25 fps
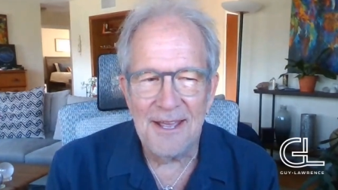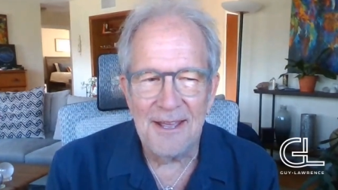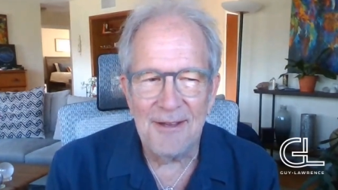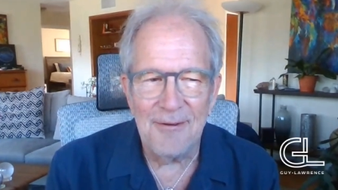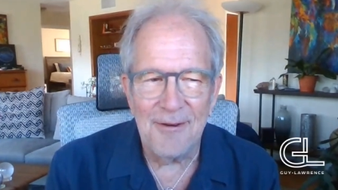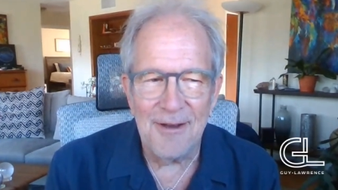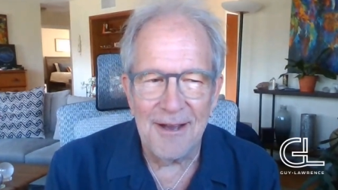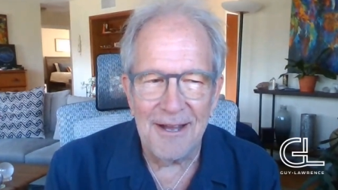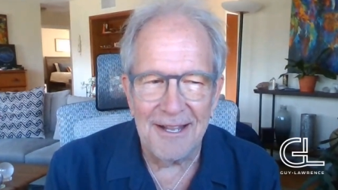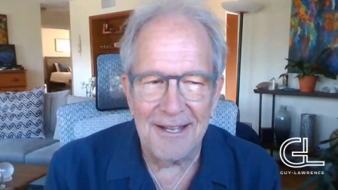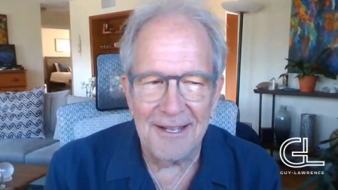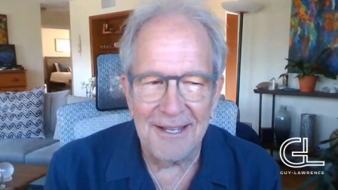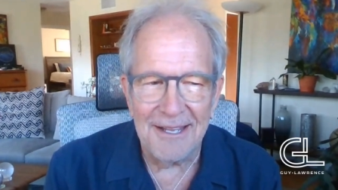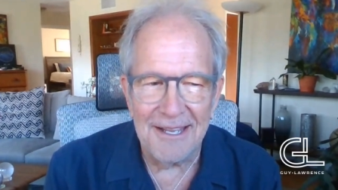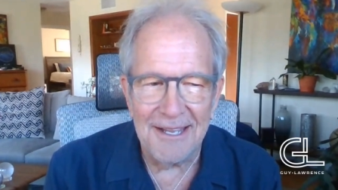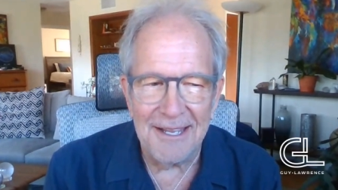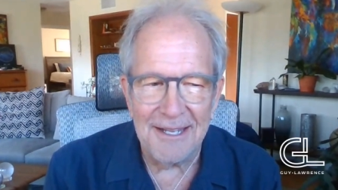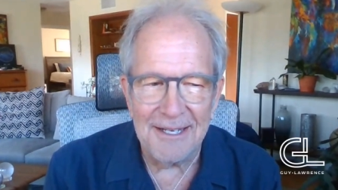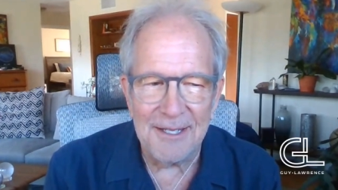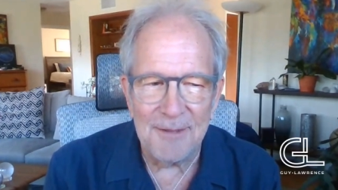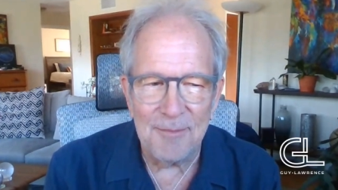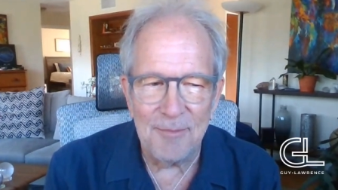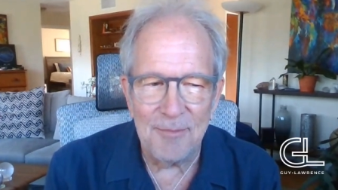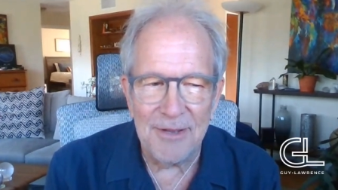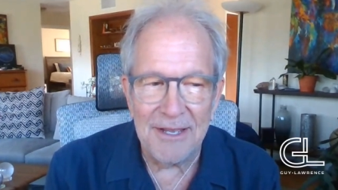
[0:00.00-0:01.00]
Well, it
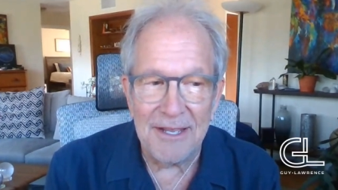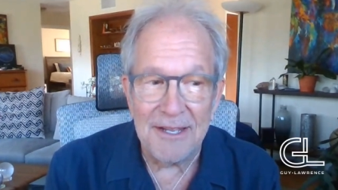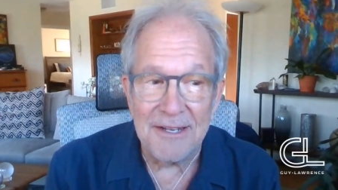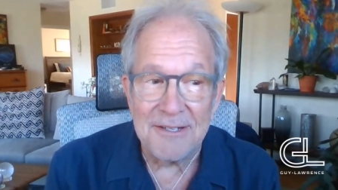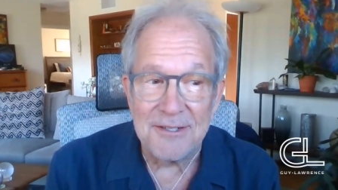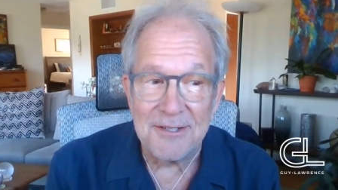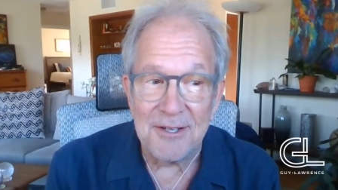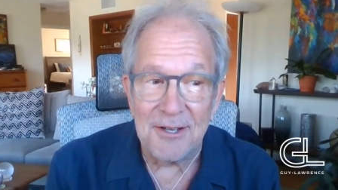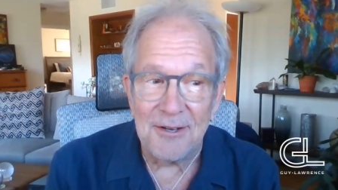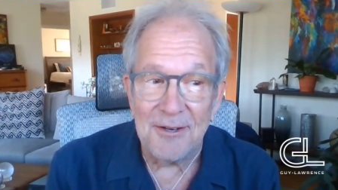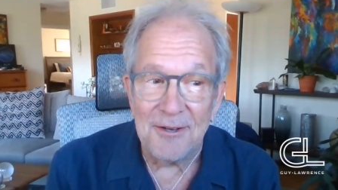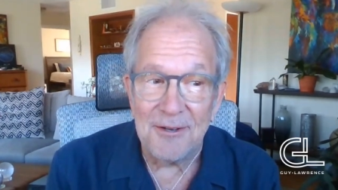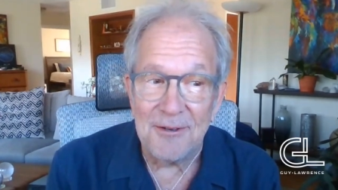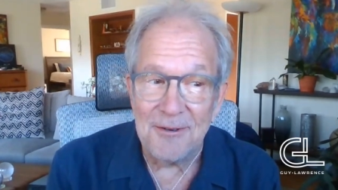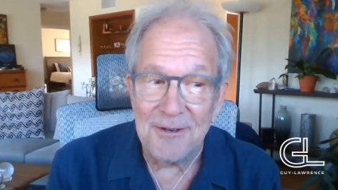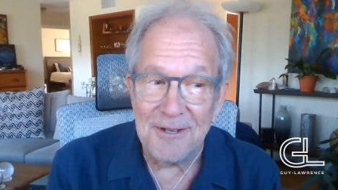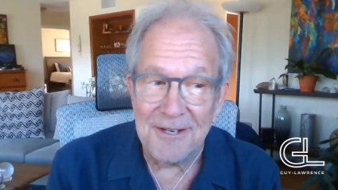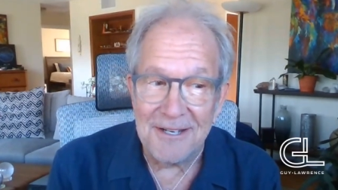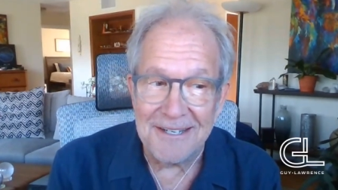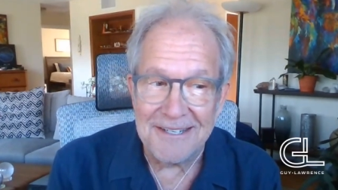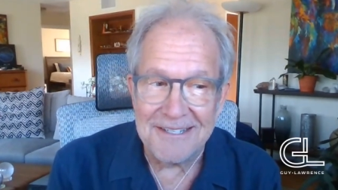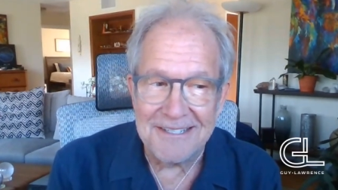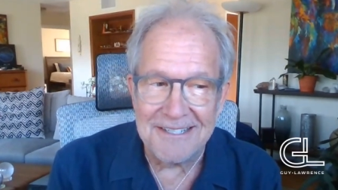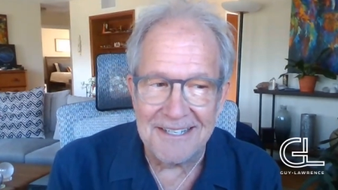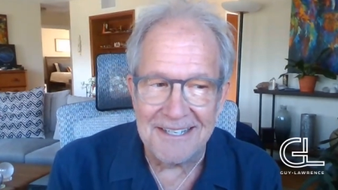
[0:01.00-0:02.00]
depends on who it
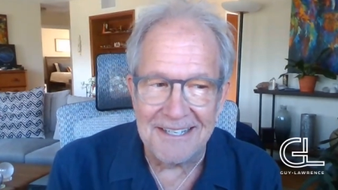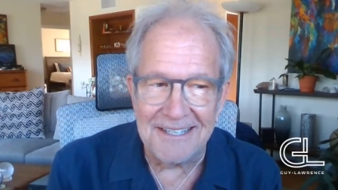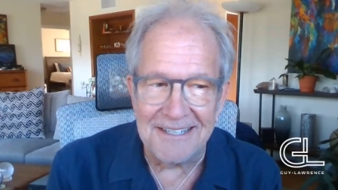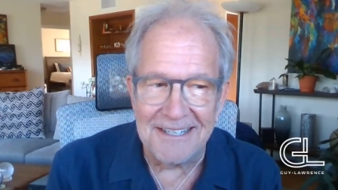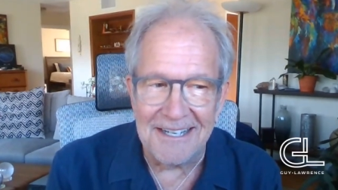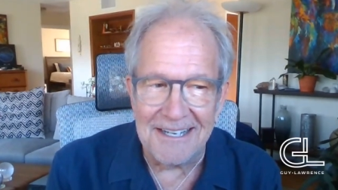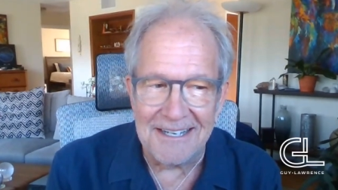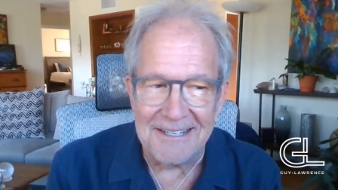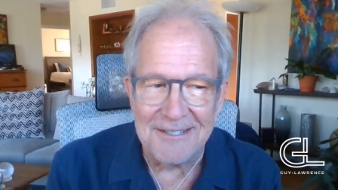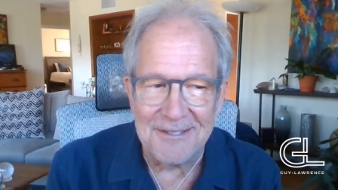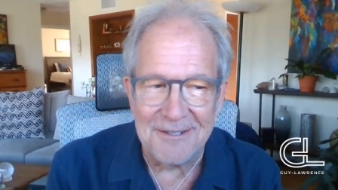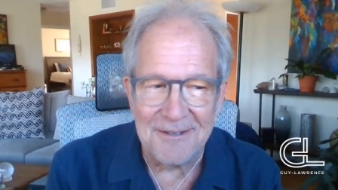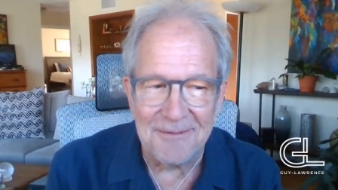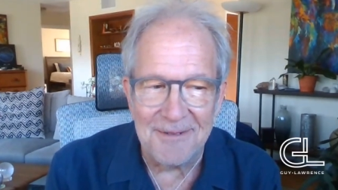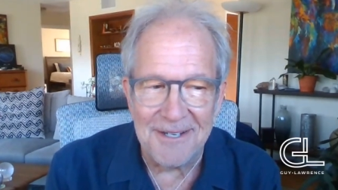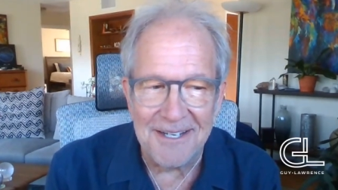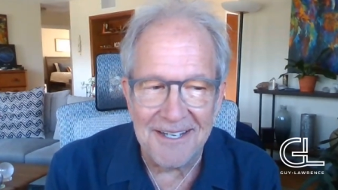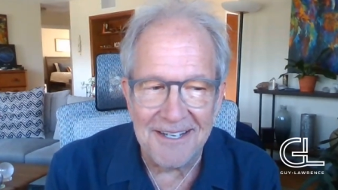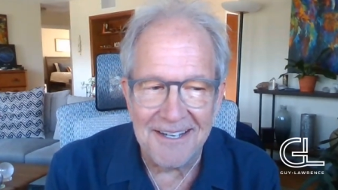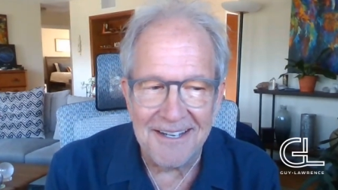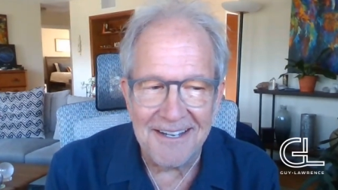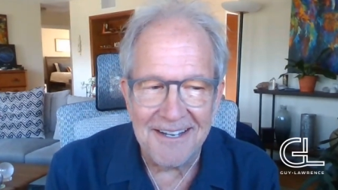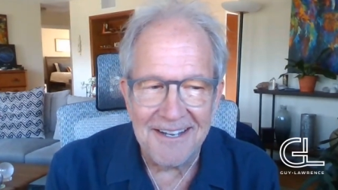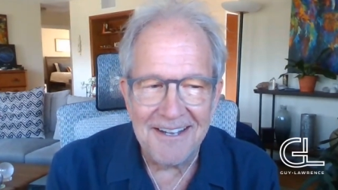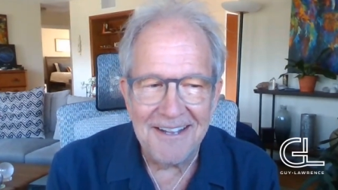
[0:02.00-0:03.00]
is sitting next to
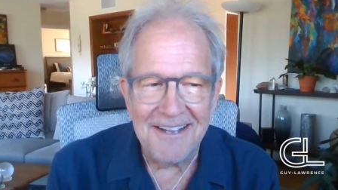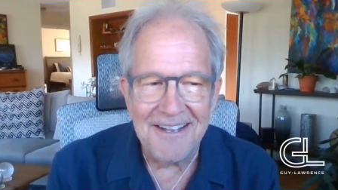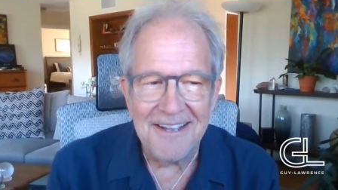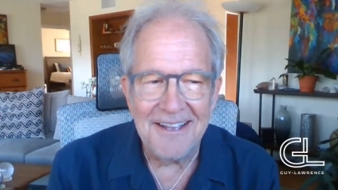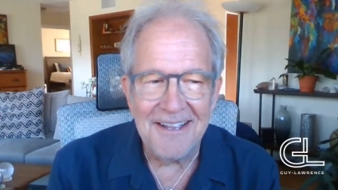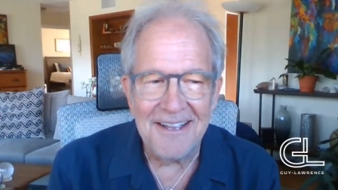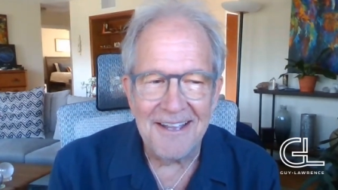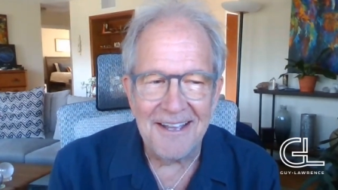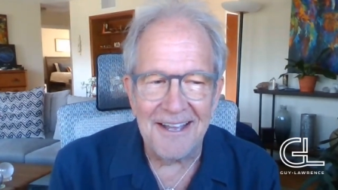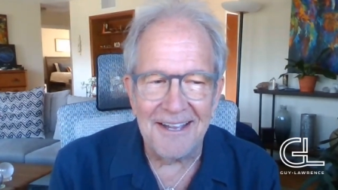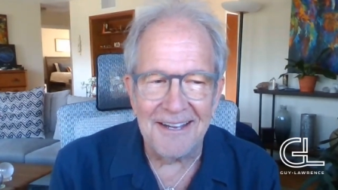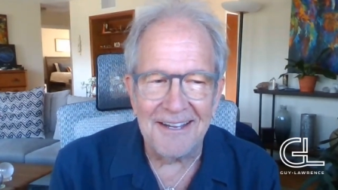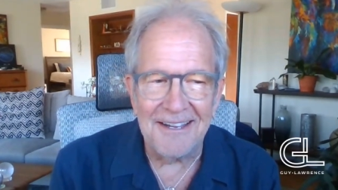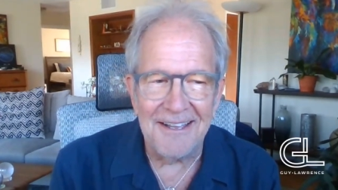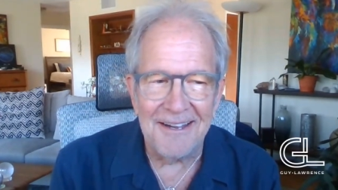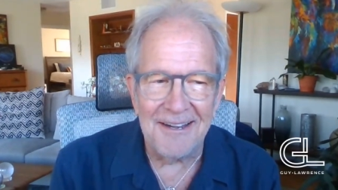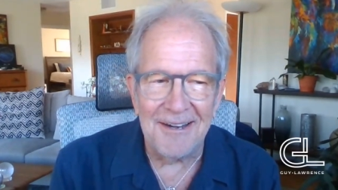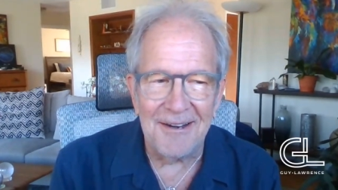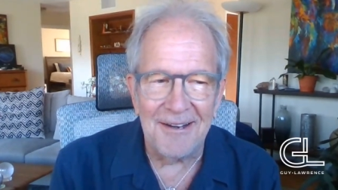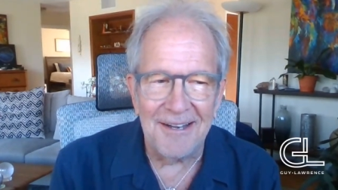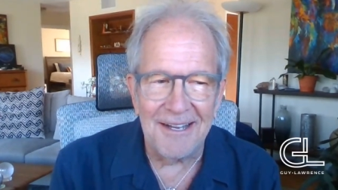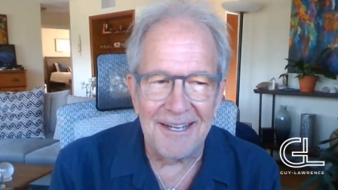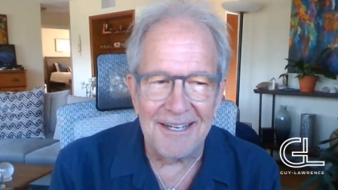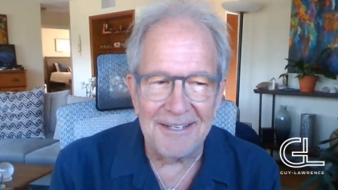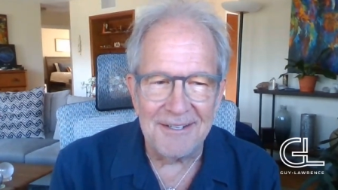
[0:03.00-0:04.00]
me. I kind
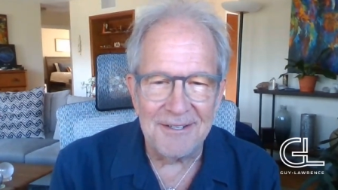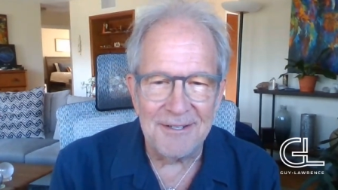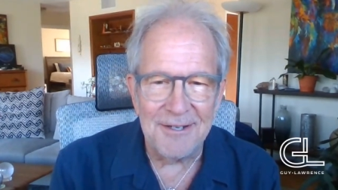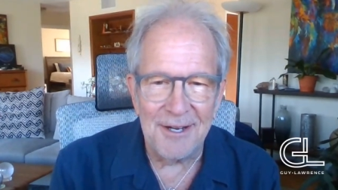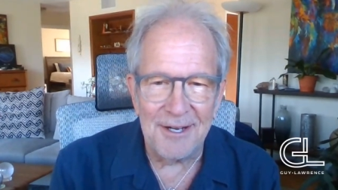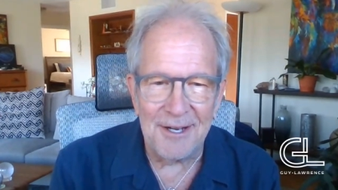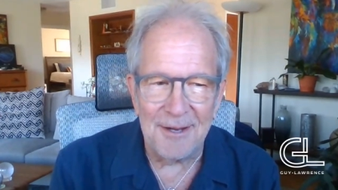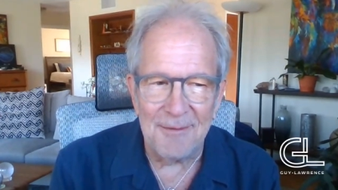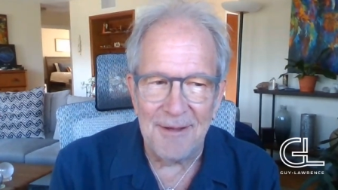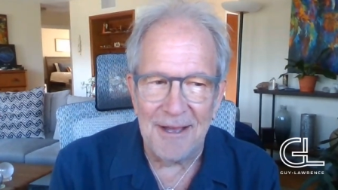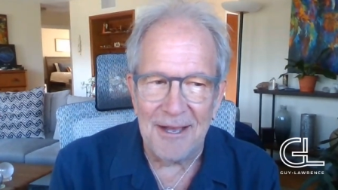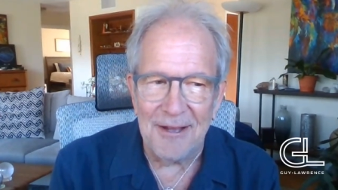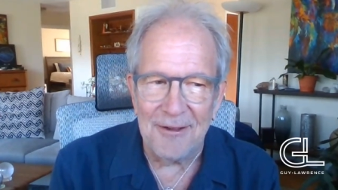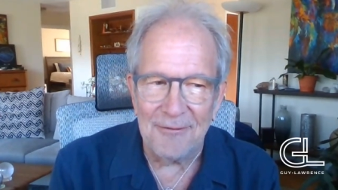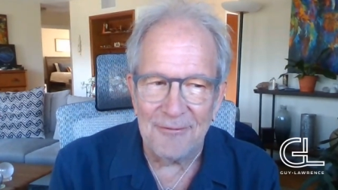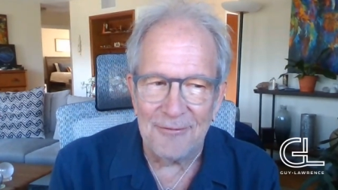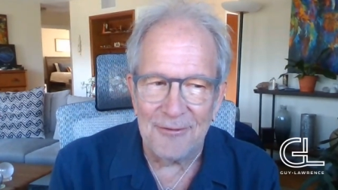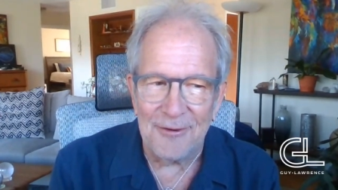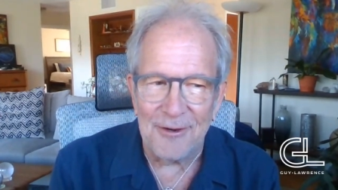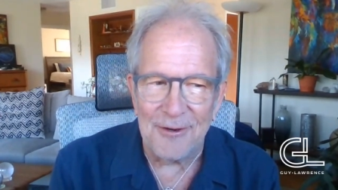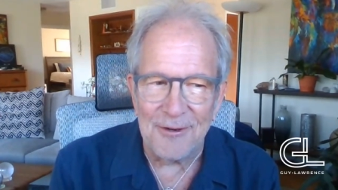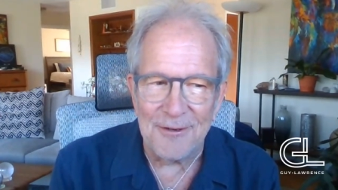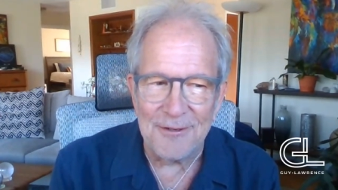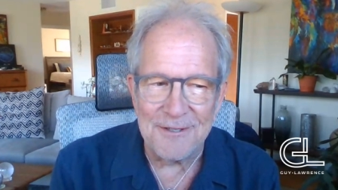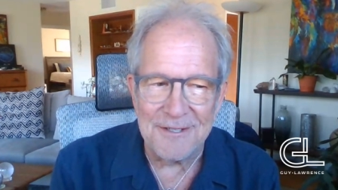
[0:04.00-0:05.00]
of like check them out
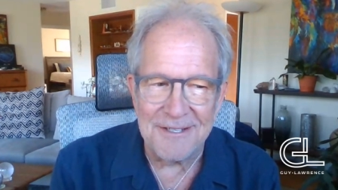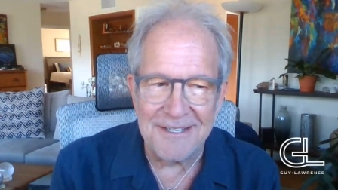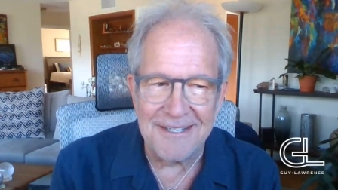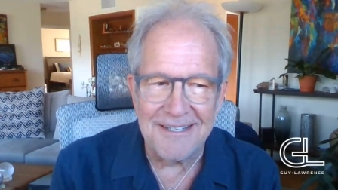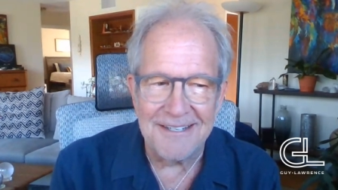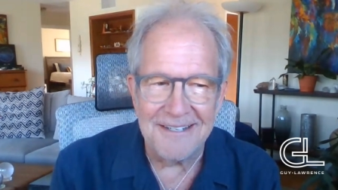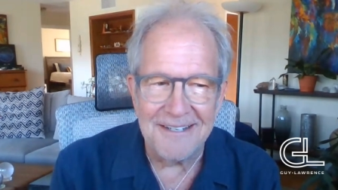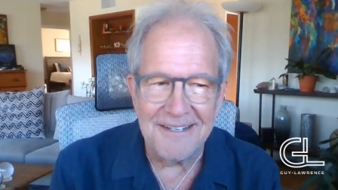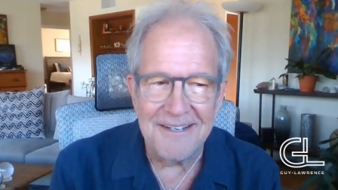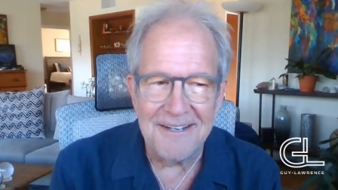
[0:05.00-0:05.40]
first.